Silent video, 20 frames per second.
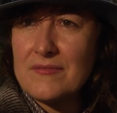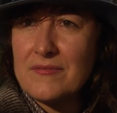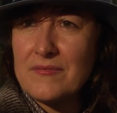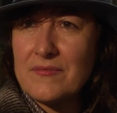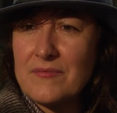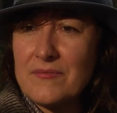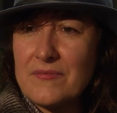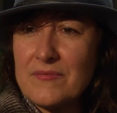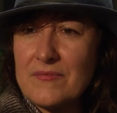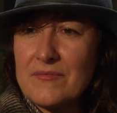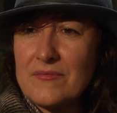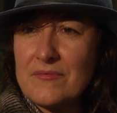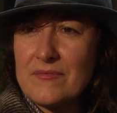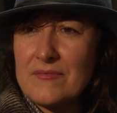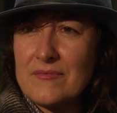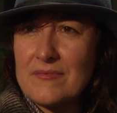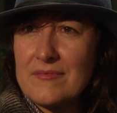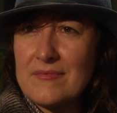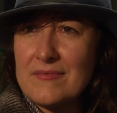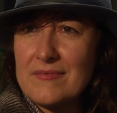see and
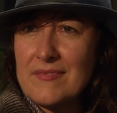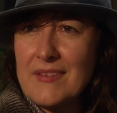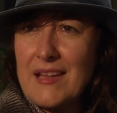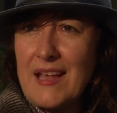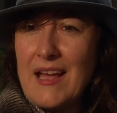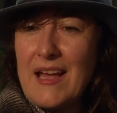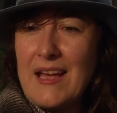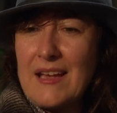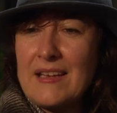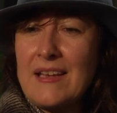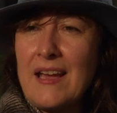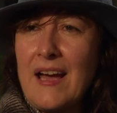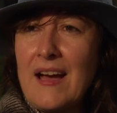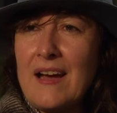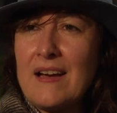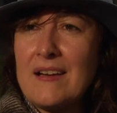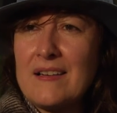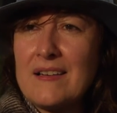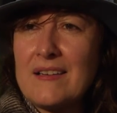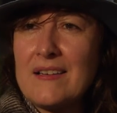then
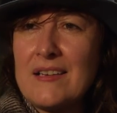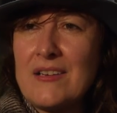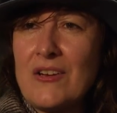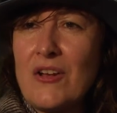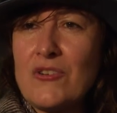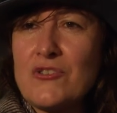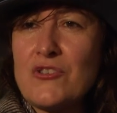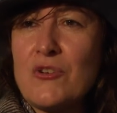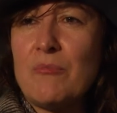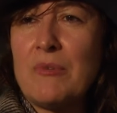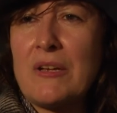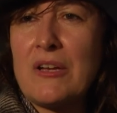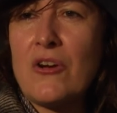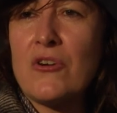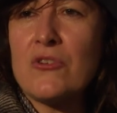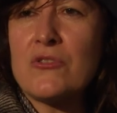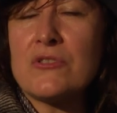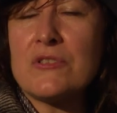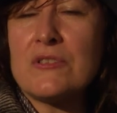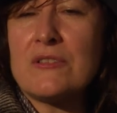yeah, you know, so
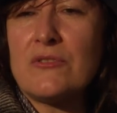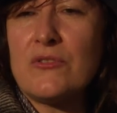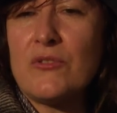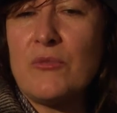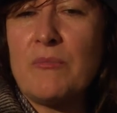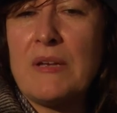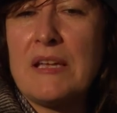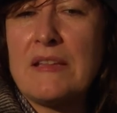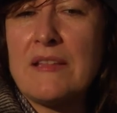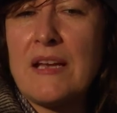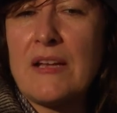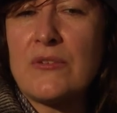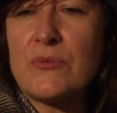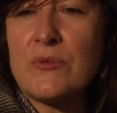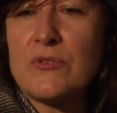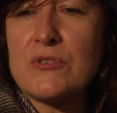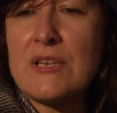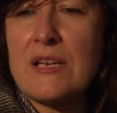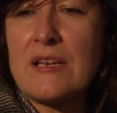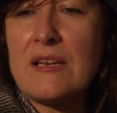because to me that
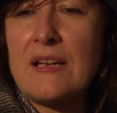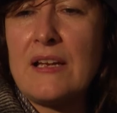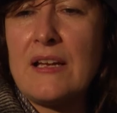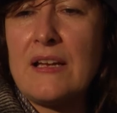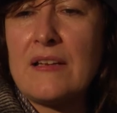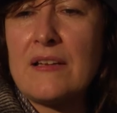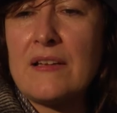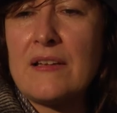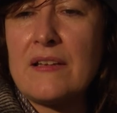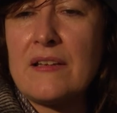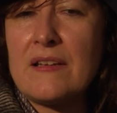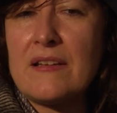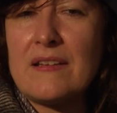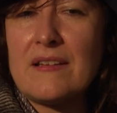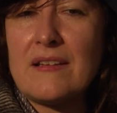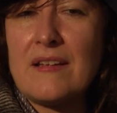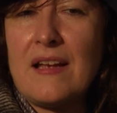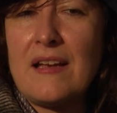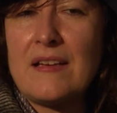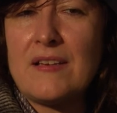was a, a
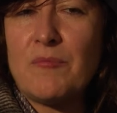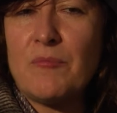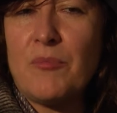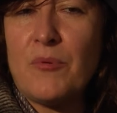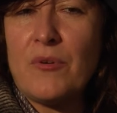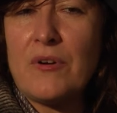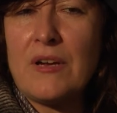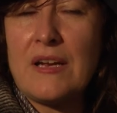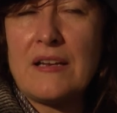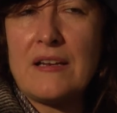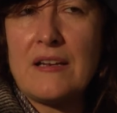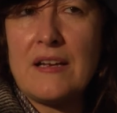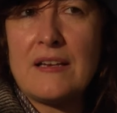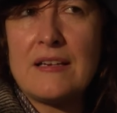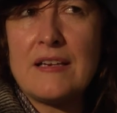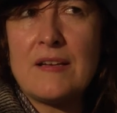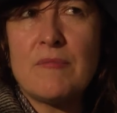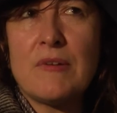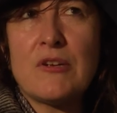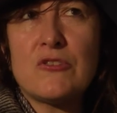an,
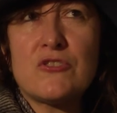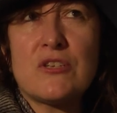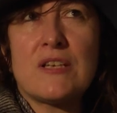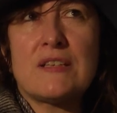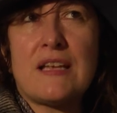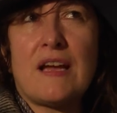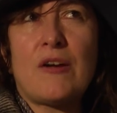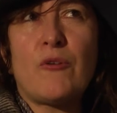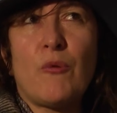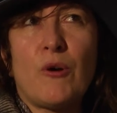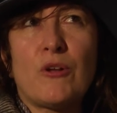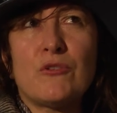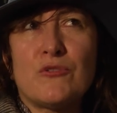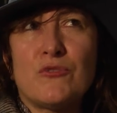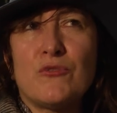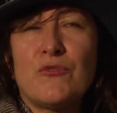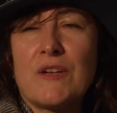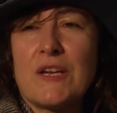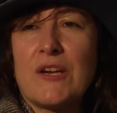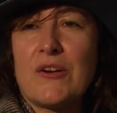an image that I want
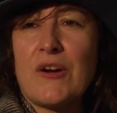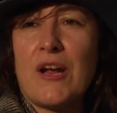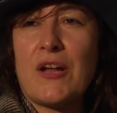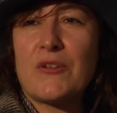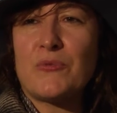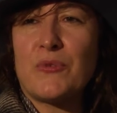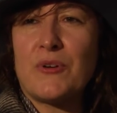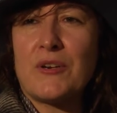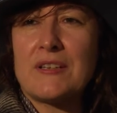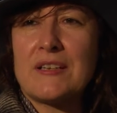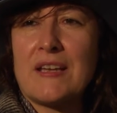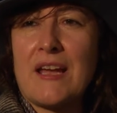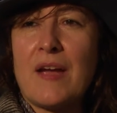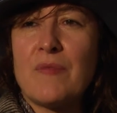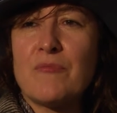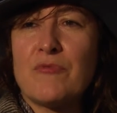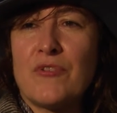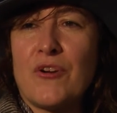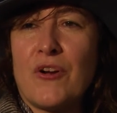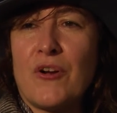to figure out where it
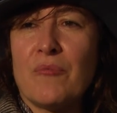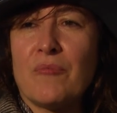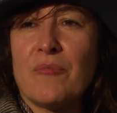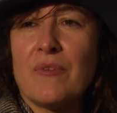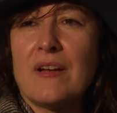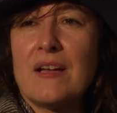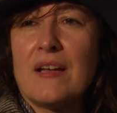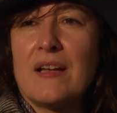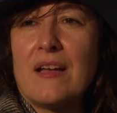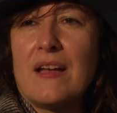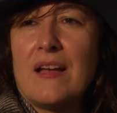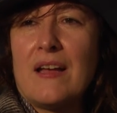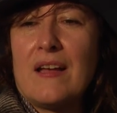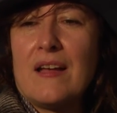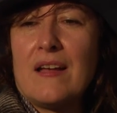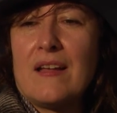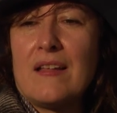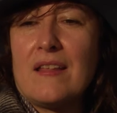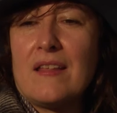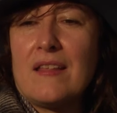came from.
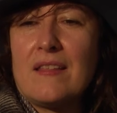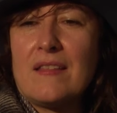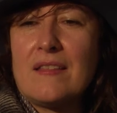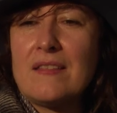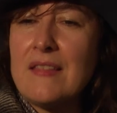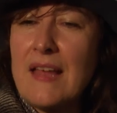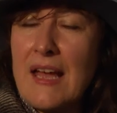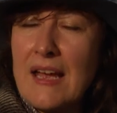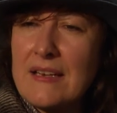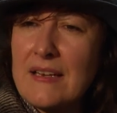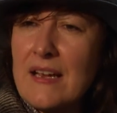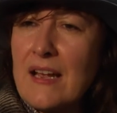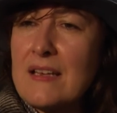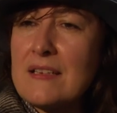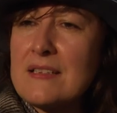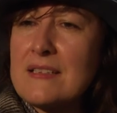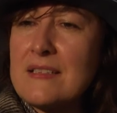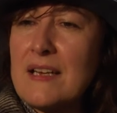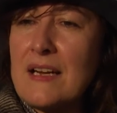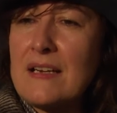Then I
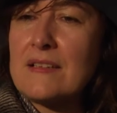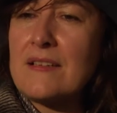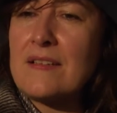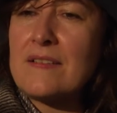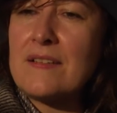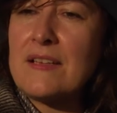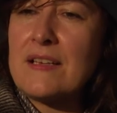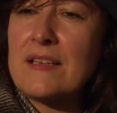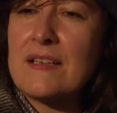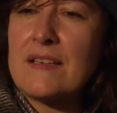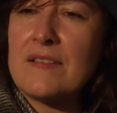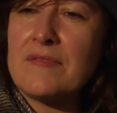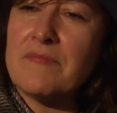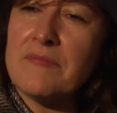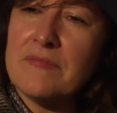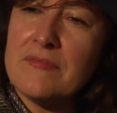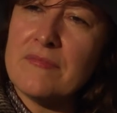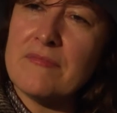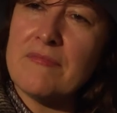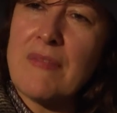started thinking,
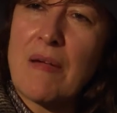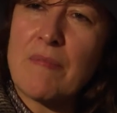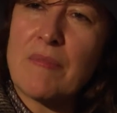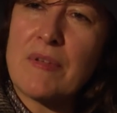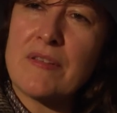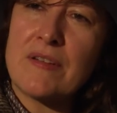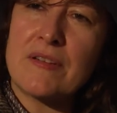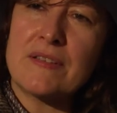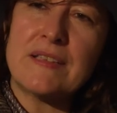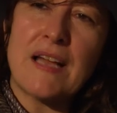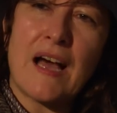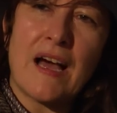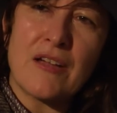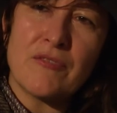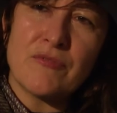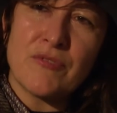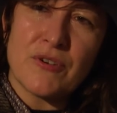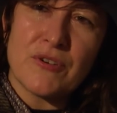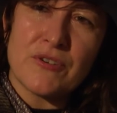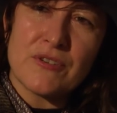hmm, maybe they're
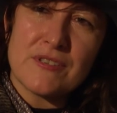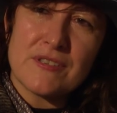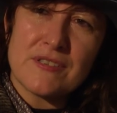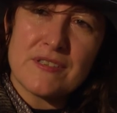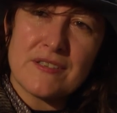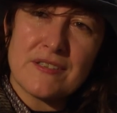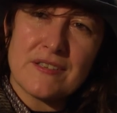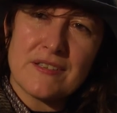divers.